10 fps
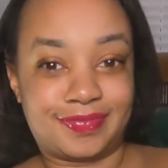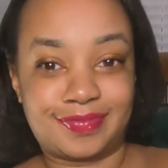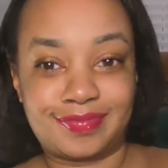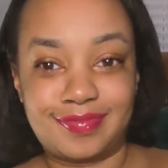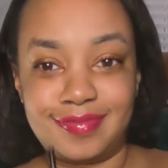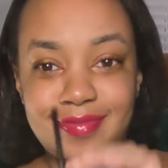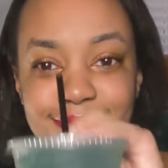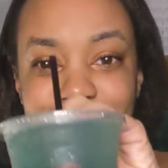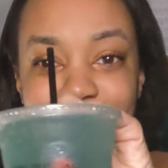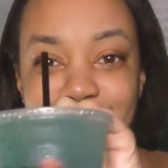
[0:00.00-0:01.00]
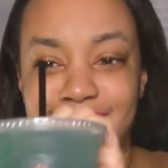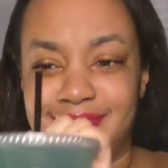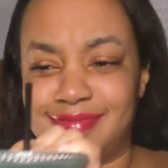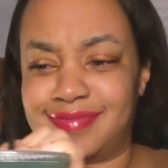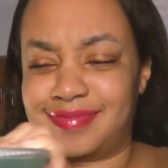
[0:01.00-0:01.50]

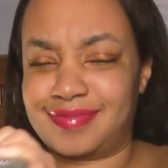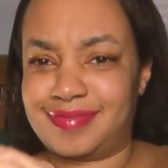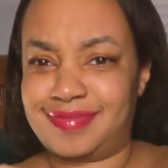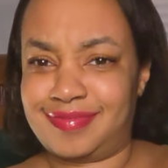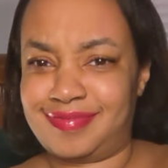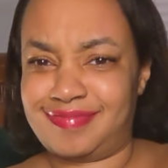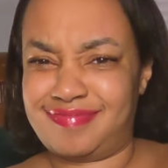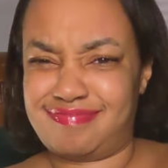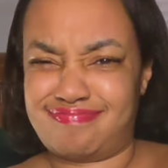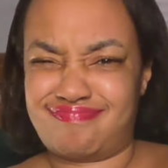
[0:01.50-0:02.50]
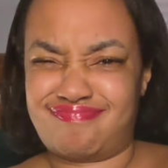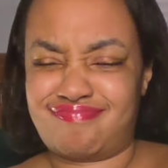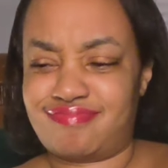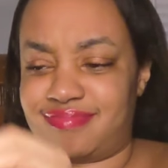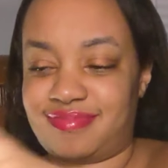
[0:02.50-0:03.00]

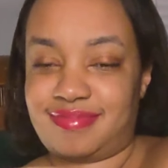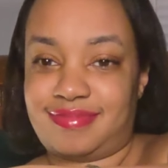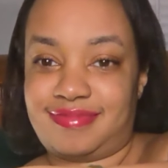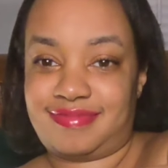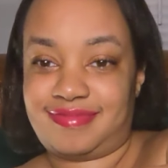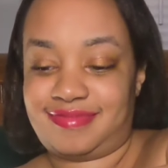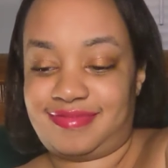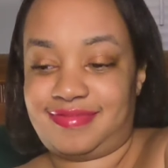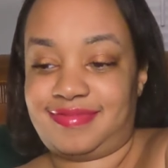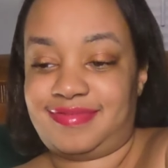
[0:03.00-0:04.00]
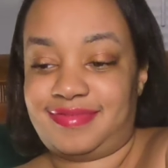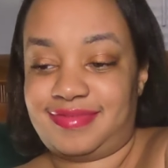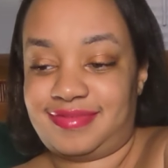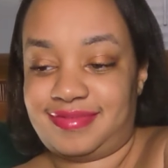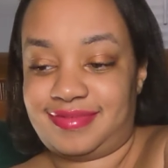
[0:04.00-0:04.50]

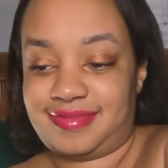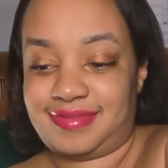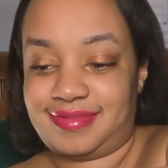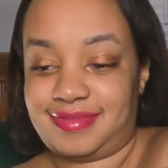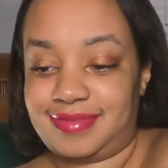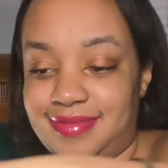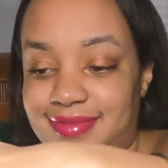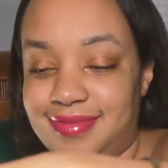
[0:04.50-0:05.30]
(silence)